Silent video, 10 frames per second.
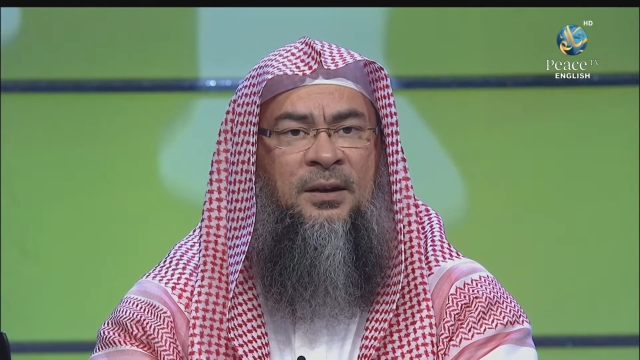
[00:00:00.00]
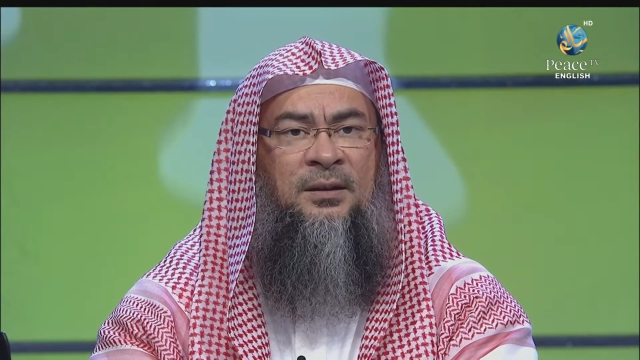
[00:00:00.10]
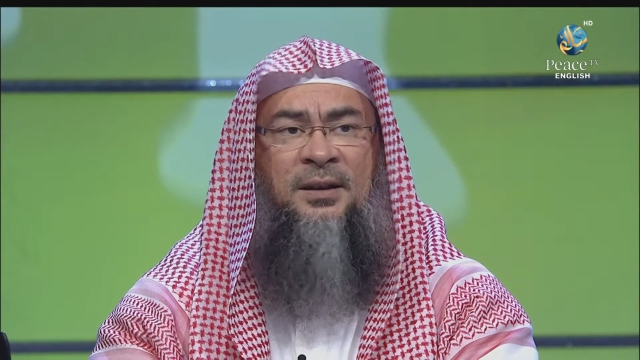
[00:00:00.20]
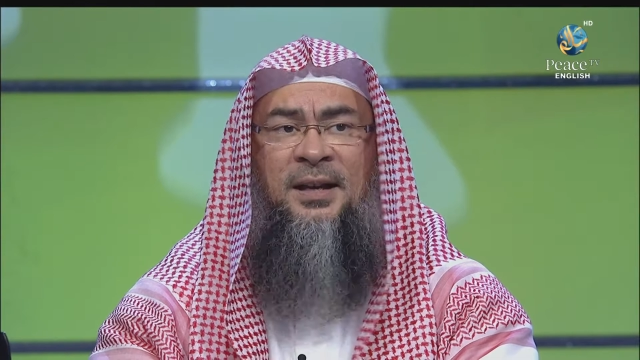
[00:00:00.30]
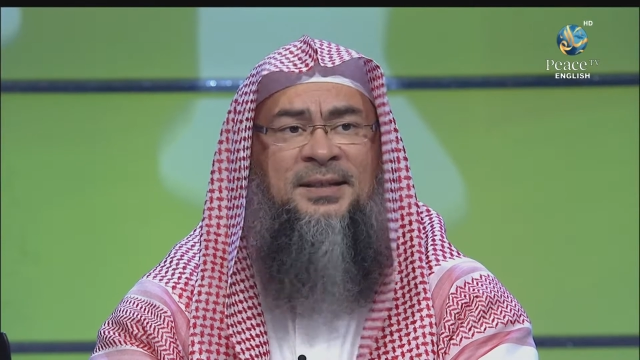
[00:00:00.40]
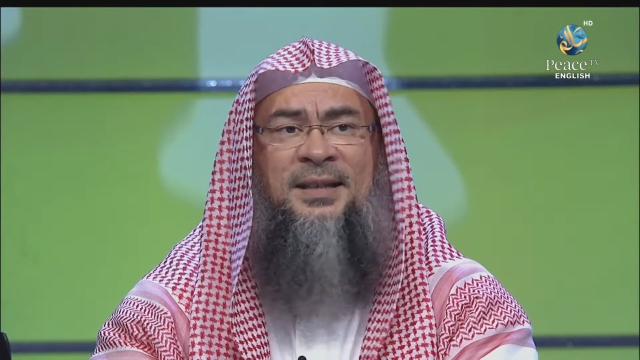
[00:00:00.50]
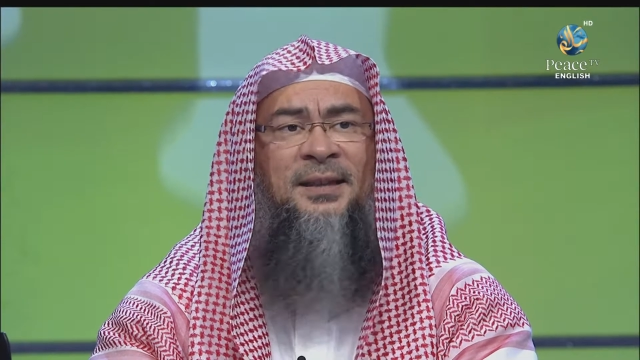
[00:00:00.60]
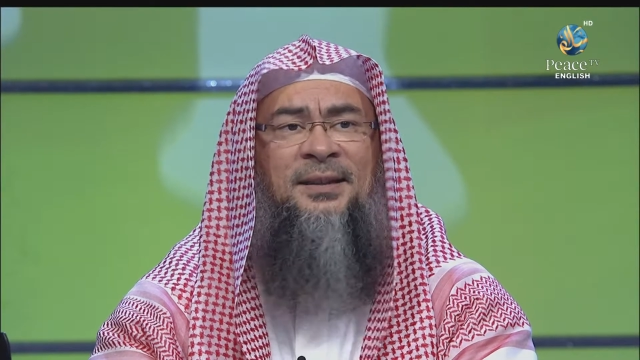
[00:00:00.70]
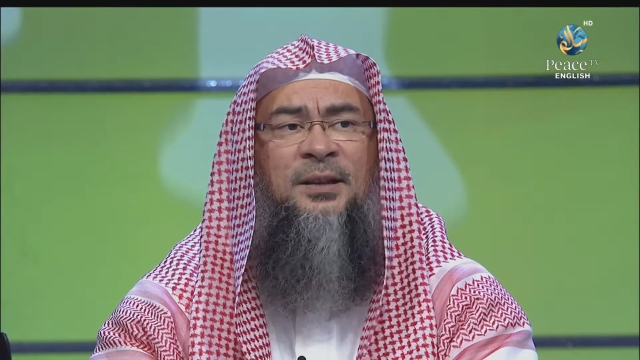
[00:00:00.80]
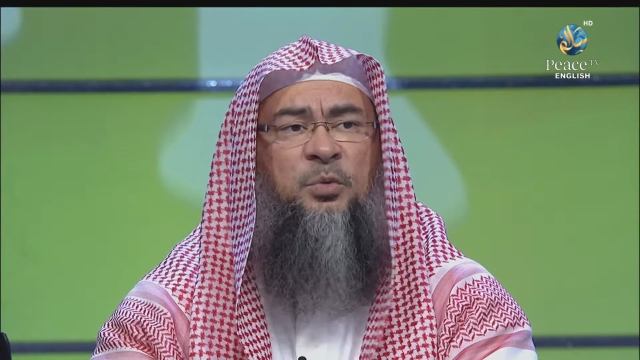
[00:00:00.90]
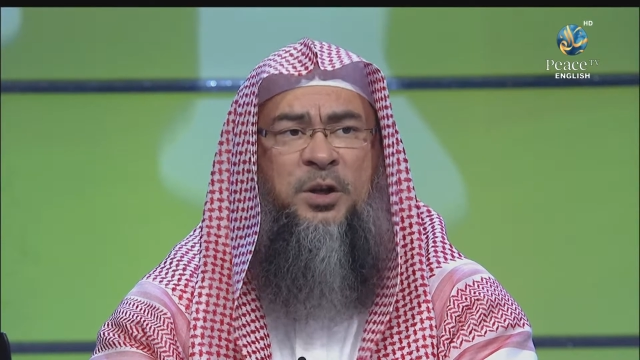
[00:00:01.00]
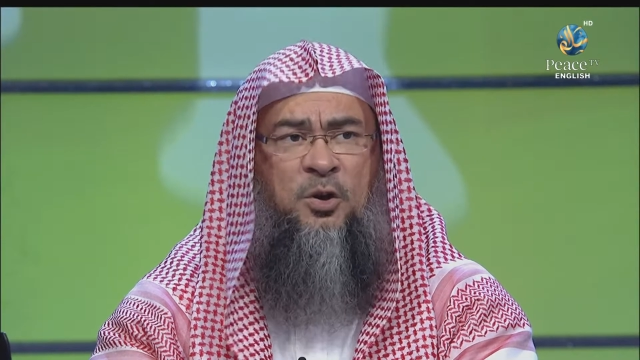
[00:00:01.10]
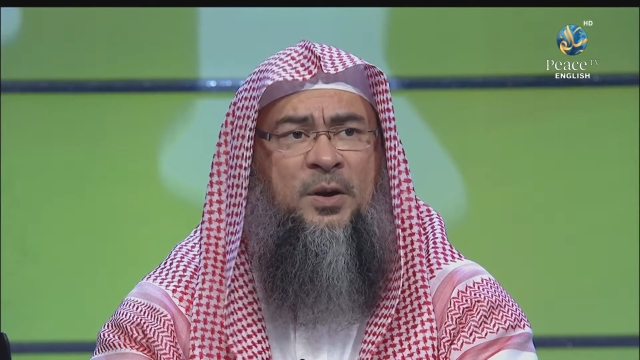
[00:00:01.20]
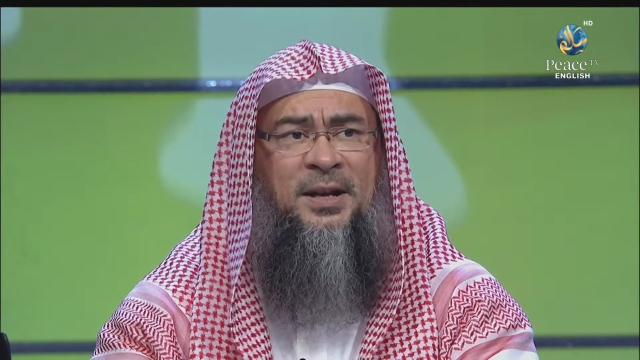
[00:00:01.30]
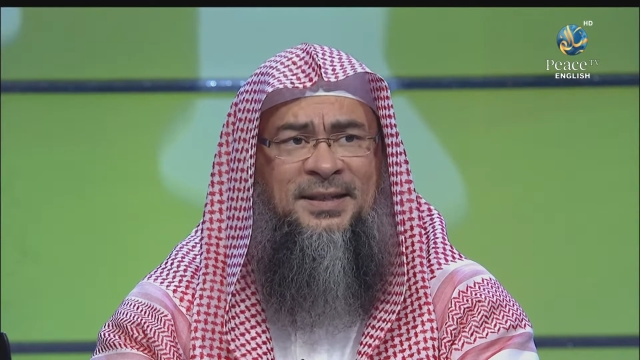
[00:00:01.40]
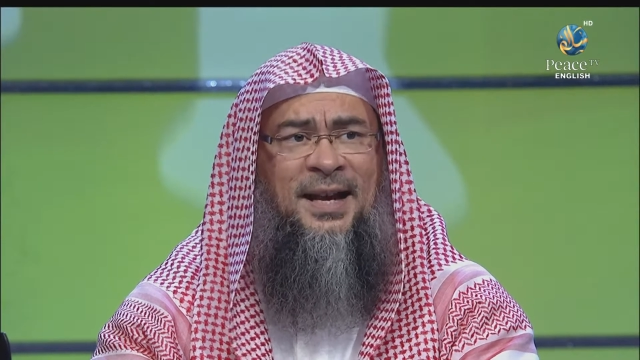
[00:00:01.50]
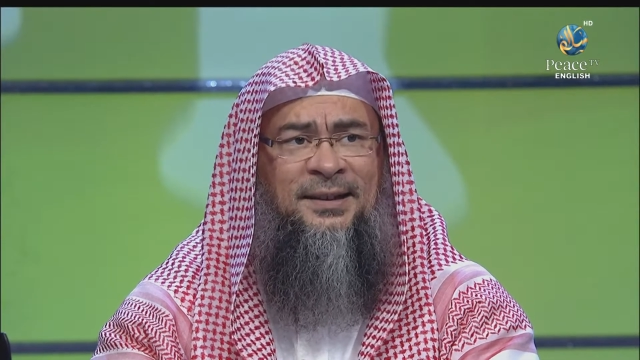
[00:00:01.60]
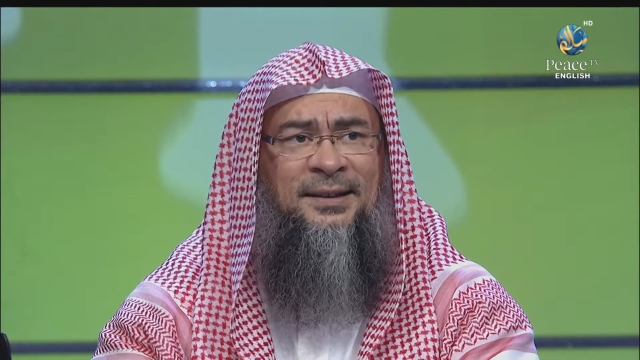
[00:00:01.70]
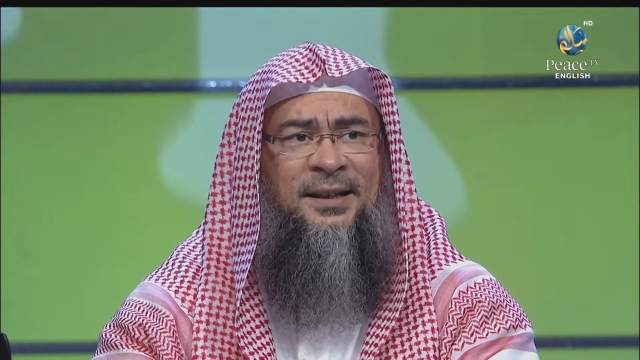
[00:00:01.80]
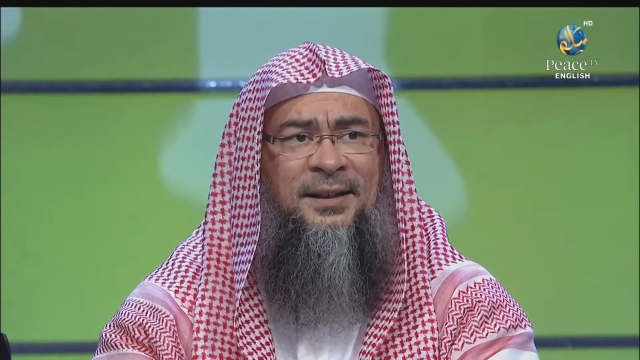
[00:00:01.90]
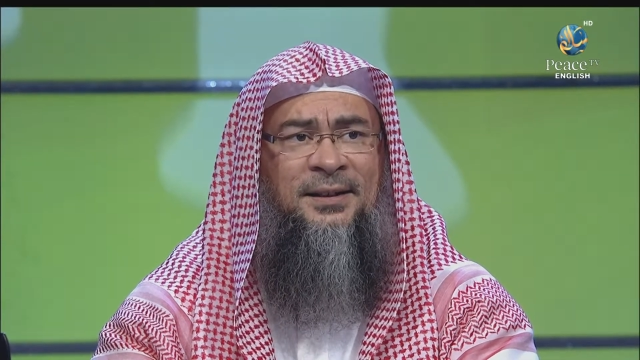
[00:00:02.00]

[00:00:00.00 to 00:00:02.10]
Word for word: to the extent that we know exactly